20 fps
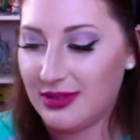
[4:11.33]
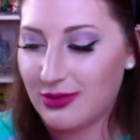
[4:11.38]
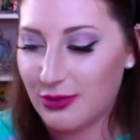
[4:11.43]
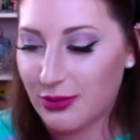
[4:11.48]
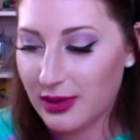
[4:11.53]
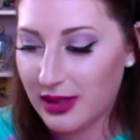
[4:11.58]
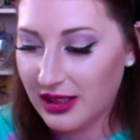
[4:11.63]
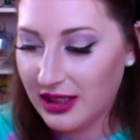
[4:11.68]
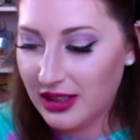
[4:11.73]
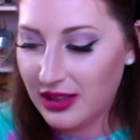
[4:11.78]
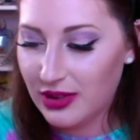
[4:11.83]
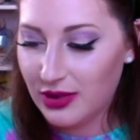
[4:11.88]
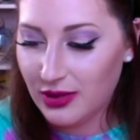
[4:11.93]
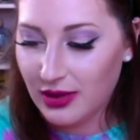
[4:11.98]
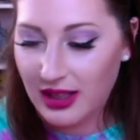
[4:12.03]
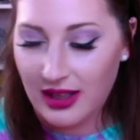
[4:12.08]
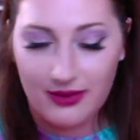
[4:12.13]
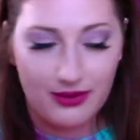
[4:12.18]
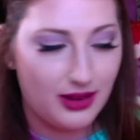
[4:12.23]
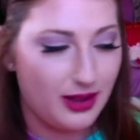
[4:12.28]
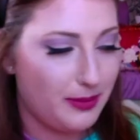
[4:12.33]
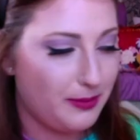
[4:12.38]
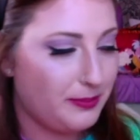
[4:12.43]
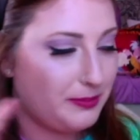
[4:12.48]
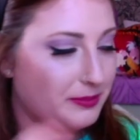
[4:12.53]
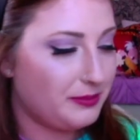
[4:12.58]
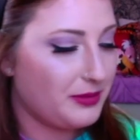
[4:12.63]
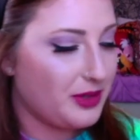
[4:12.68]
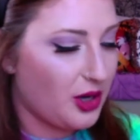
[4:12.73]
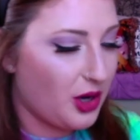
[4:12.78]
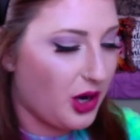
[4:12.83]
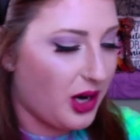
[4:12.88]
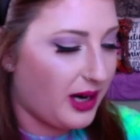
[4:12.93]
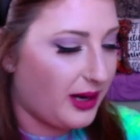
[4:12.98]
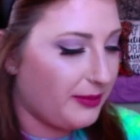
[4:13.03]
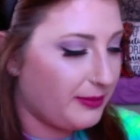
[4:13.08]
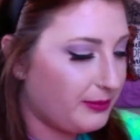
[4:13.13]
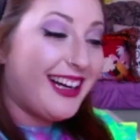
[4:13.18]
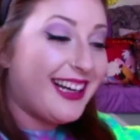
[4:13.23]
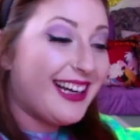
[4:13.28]
Really do love them. All
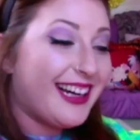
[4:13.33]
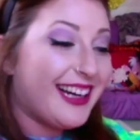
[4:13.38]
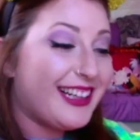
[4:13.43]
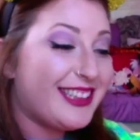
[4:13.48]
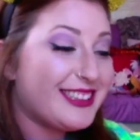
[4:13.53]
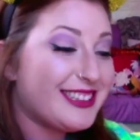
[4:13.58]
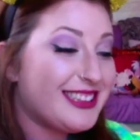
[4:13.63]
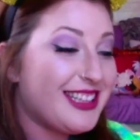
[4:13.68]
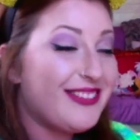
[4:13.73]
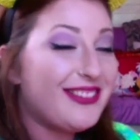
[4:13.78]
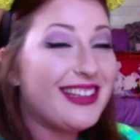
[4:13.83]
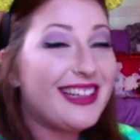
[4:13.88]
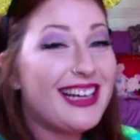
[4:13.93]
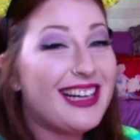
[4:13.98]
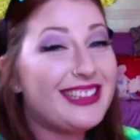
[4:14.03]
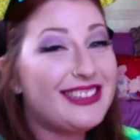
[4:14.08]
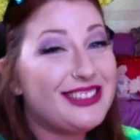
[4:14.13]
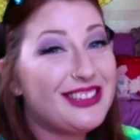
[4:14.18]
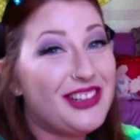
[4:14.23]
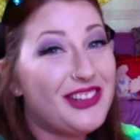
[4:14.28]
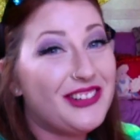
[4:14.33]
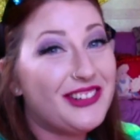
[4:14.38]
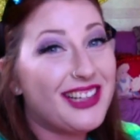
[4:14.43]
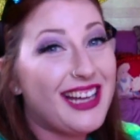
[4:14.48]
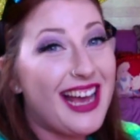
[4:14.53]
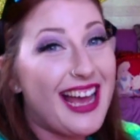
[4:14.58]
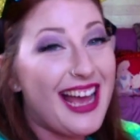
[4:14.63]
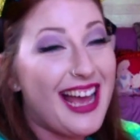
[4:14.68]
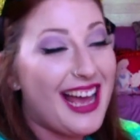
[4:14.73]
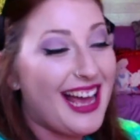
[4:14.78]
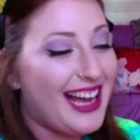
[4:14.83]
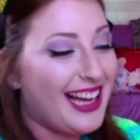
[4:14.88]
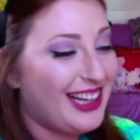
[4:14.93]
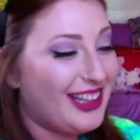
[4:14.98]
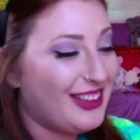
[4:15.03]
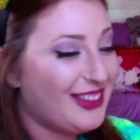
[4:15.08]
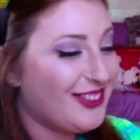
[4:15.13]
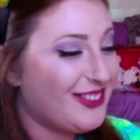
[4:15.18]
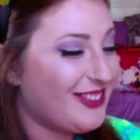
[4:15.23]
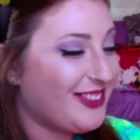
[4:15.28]
right. Here's something I don't
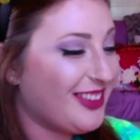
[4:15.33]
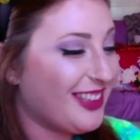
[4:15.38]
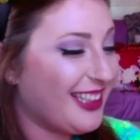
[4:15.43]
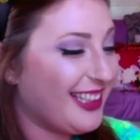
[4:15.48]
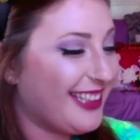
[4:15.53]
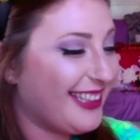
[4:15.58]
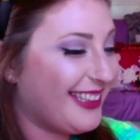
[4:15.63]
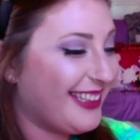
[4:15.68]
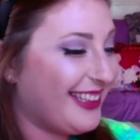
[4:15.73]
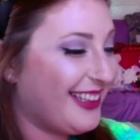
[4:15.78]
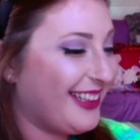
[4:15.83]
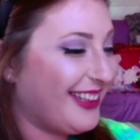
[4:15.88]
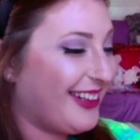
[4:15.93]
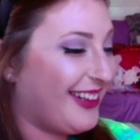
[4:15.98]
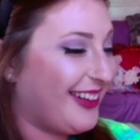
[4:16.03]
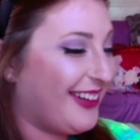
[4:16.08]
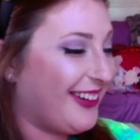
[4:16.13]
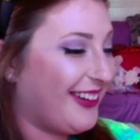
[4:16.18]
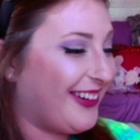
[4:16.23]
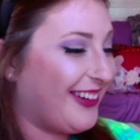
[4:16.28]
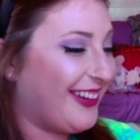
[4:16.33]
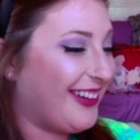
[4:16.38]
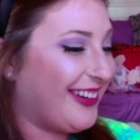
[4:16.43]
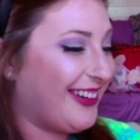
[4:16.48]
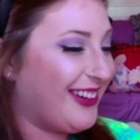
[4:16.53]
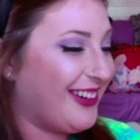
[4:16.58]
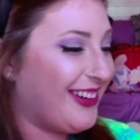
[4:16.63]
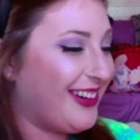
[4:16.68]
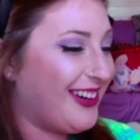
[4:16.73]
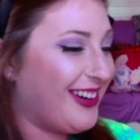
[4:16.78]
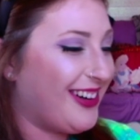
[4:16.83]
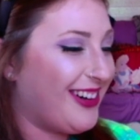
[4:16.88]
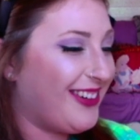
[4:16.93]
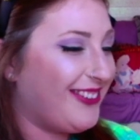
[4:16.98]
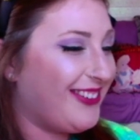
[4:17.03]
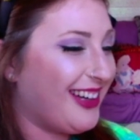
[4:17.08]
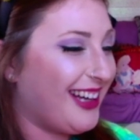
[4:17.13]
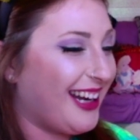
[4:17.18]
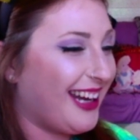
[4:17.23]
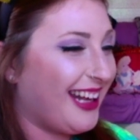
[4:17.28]
have. Oh,
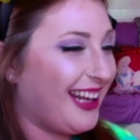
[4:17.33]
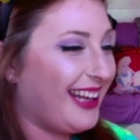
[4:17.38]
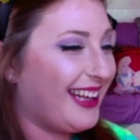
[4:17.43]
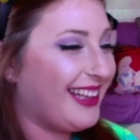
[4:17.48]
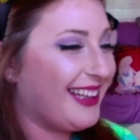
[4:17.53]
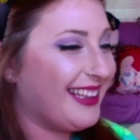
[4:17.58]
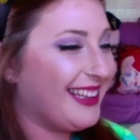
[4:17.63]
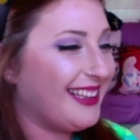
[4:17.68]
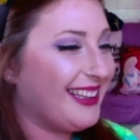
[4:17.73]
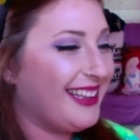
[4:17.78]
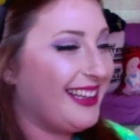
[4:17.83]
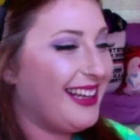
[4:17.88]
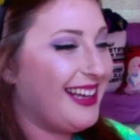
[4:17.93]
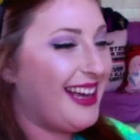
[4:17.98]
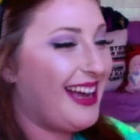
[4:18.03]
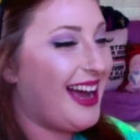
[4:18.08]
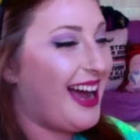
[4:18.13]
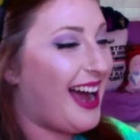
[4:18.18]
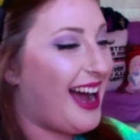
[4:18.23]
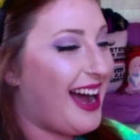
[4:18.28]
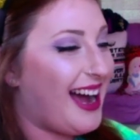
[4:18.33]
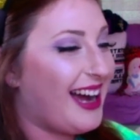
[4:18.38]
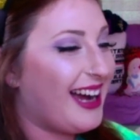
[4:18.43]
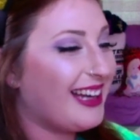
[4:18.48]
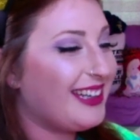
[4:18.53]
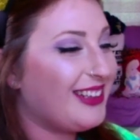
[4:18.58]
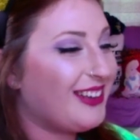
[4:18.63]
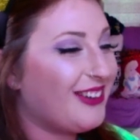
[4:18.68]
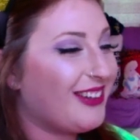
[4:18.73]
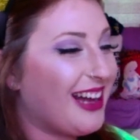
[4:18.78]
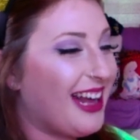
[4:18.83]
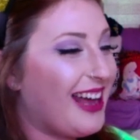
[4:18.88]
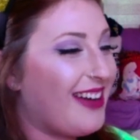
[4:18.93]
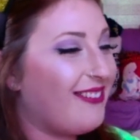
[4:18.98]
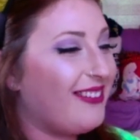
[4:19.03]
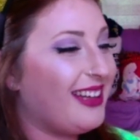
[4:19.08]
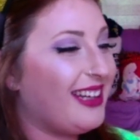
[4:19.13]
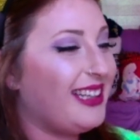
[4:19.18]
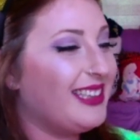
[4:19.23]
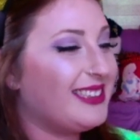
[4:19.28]
buddy. I don't
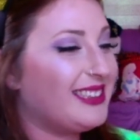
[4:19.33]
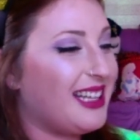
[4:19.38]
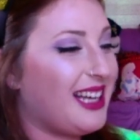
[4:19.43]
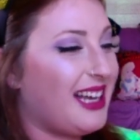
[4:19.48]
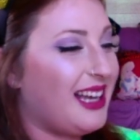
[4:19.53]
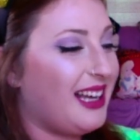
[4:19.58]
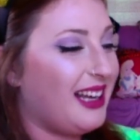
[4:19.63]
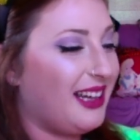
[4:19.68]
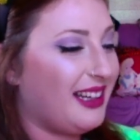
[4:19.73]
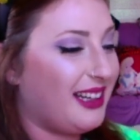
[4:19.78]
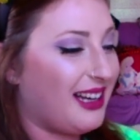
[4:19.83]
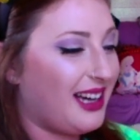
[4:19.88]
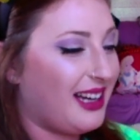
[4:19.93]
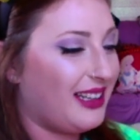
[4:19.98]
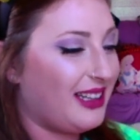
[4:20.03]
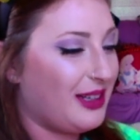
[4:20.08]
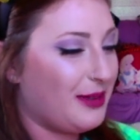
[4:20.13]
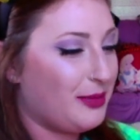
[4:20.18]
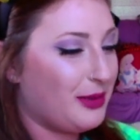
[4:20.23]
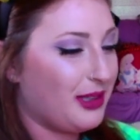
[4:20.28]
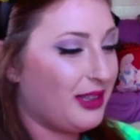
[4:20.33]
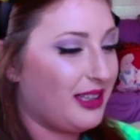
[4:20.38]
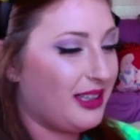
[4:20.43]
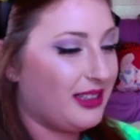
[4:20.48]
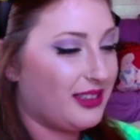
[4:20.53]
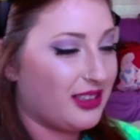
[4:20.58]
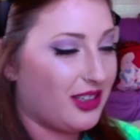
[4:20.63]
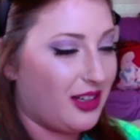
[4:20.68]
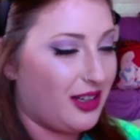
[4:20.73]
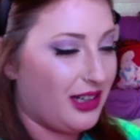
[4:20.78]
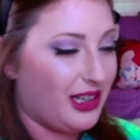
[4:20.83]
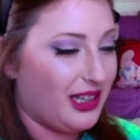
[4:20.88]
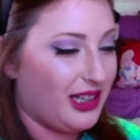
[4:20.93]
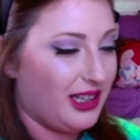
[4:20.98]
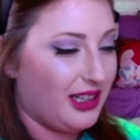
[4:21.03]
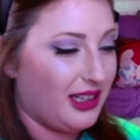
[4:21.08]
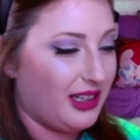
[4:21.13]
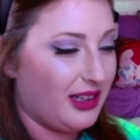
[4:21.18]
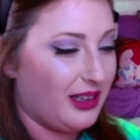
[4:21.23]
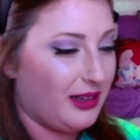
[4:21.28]
have these and I did put these
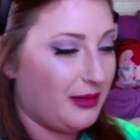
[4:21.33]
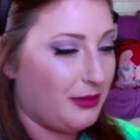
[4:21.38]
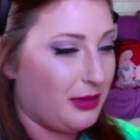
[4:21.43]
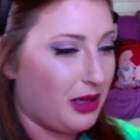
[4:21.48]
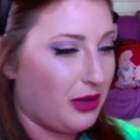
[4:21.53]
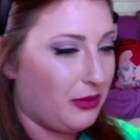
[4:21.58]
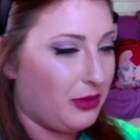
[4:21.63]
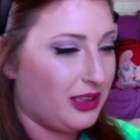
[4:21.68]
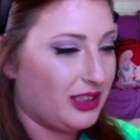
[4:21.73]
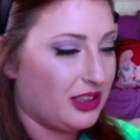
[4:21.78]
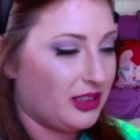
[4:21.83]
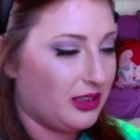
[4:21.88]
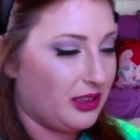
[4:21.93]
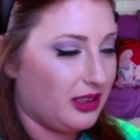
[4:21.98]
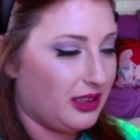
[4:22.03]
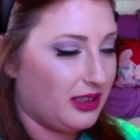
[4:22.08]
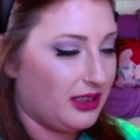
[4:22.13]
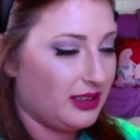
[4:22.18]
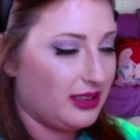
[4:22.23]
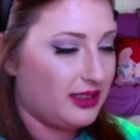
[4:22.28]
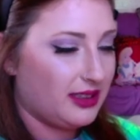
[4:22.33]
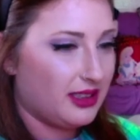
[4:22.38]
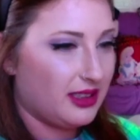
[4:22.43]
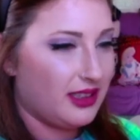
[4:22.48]
on my wish list.